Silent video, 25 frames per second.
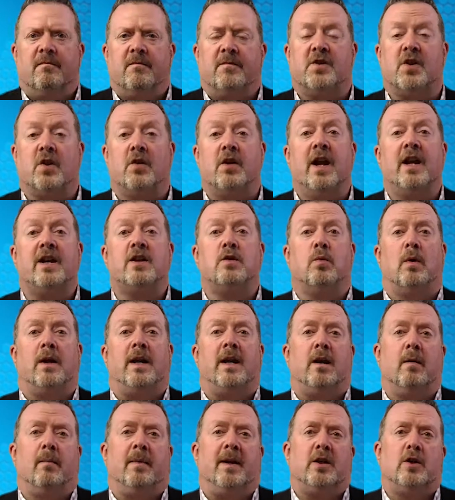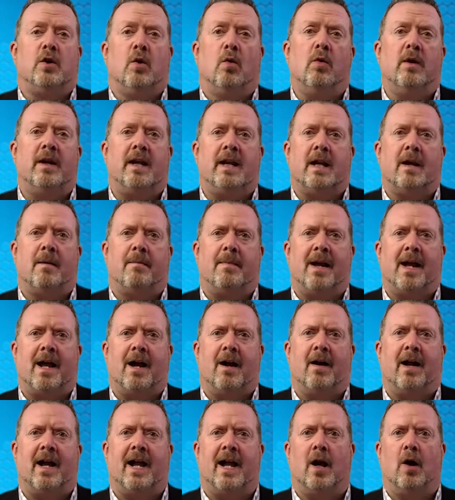So, next week I'll be talking
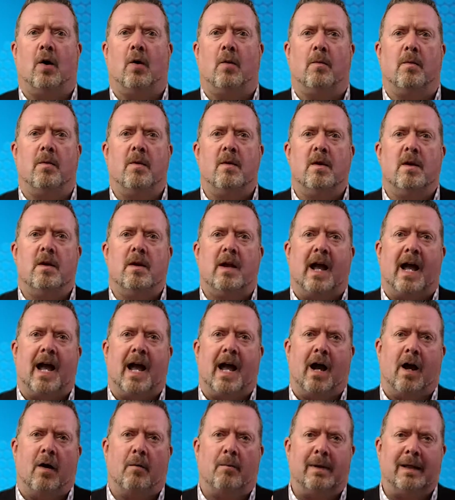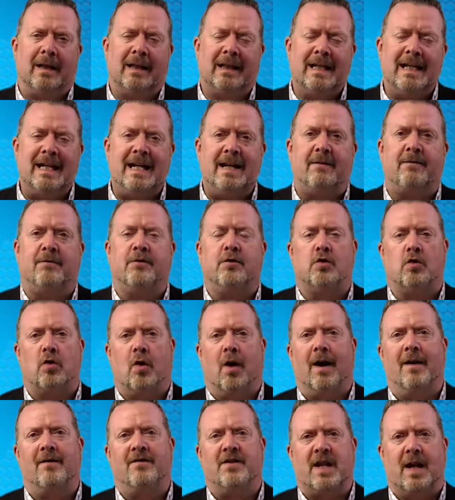about how our belief
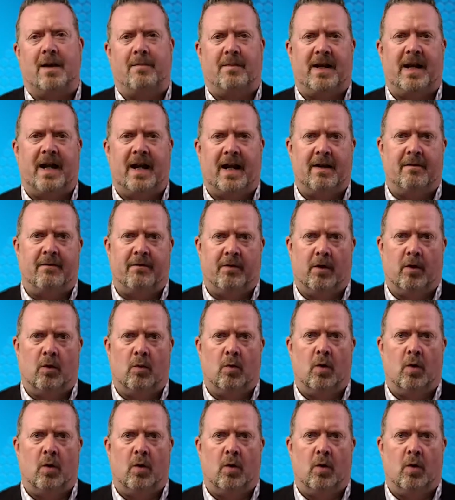drives our behavior at